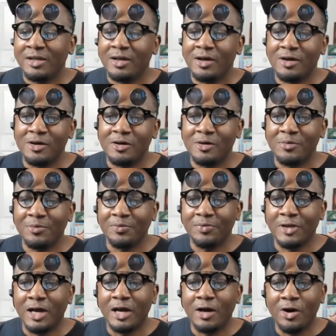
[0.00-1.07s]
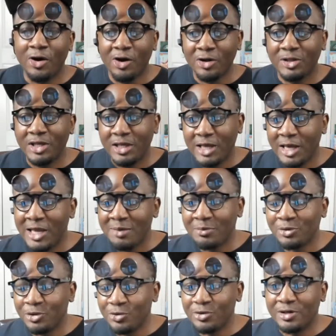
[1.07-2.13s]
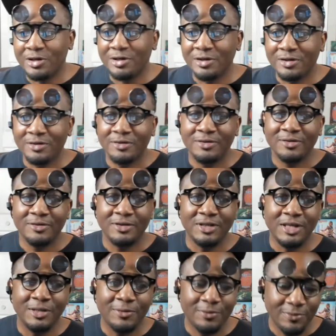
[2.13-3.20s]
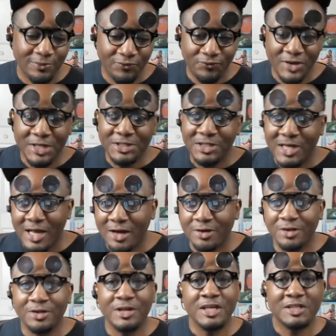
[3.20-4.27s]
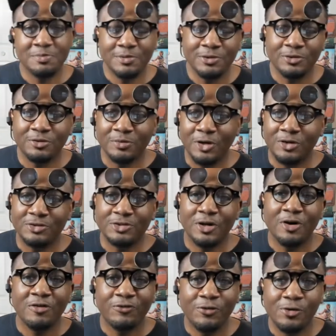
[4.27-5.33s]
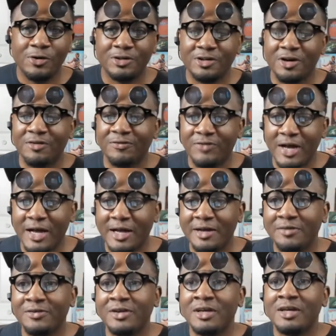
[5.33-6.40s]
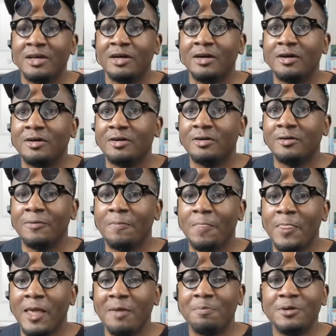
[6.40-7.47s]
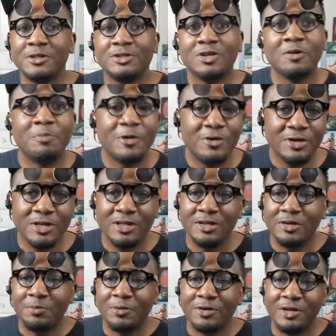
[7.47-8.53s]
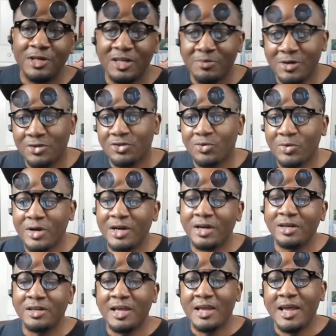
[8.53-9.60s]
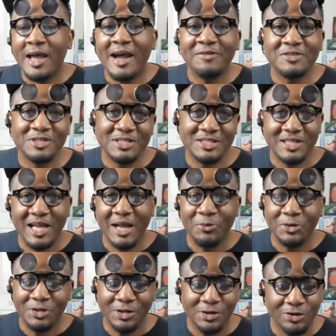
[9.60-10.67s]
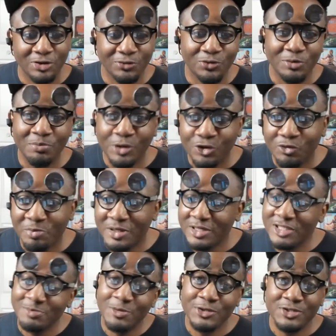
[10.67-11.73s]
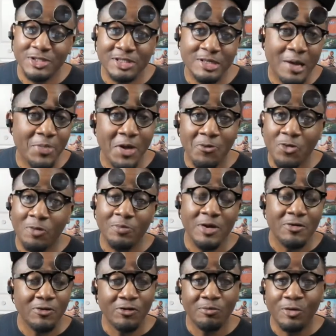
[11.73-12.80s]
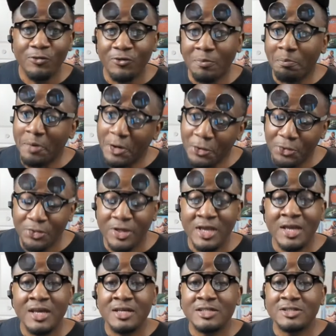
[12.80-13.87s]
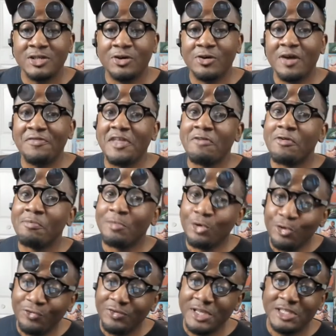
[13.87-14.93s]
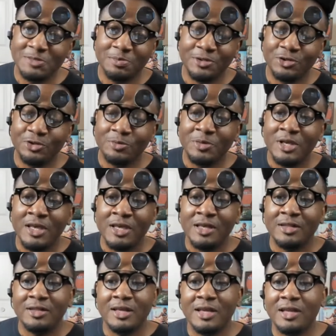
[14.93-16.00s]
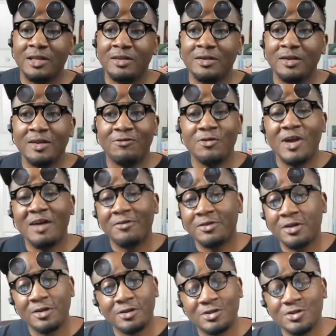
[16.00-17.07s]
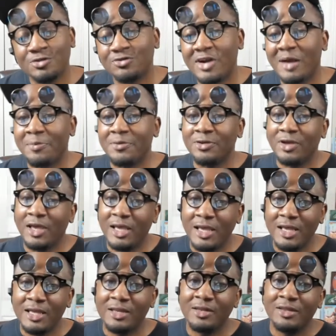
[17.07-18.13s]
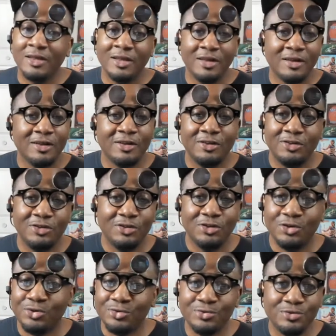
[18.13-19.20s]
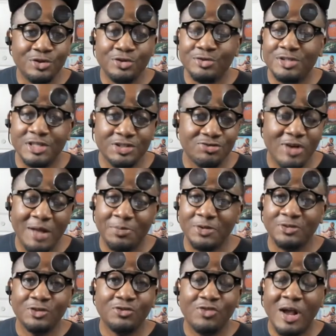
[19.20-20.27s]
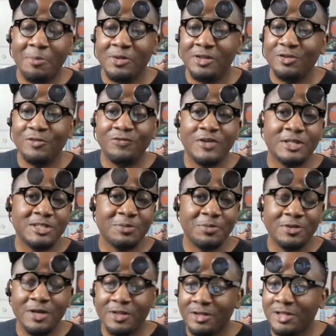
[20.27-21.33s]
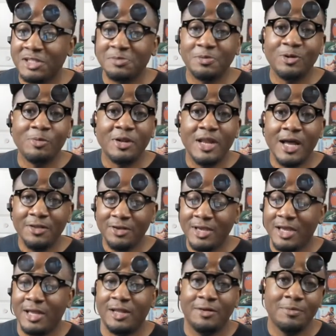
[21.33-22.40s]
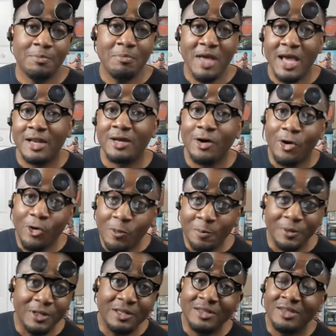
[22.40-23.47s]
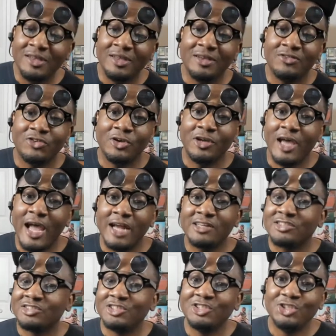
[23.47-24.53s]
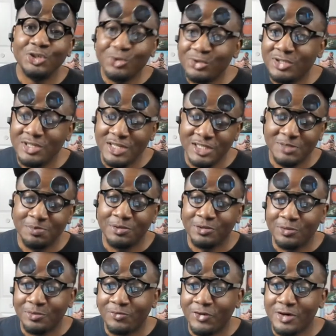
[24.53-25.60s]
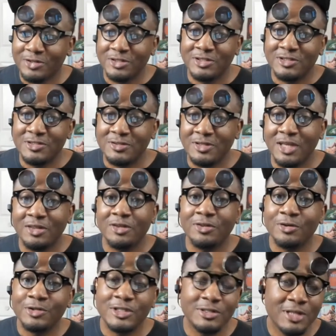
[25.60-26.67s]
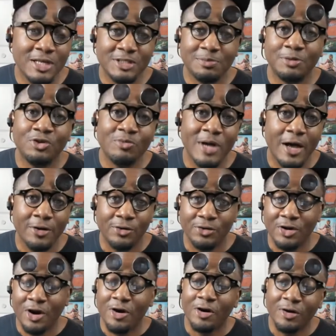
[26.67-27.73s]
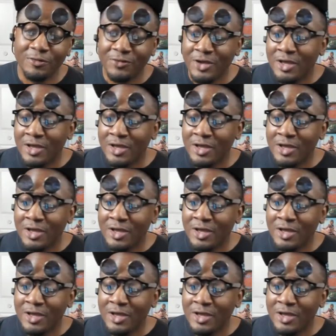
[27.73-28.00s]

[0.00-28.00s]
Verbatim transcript: a early game Lukka fetching out a Nyxbloom on turn 4, turn 5. It puts your opponent in a predicament to where they have to decide what they're going to remove, because most of the time they won't be able to remove them both. So if they remove Nyxbloom, then if you have another 2-drop in your hand, you just drop the 2-drop, and then you fetch up another Nyxbloom, and now you got mana open to actually use the Nyxbloom versus getting the Nyxbloom out on curve.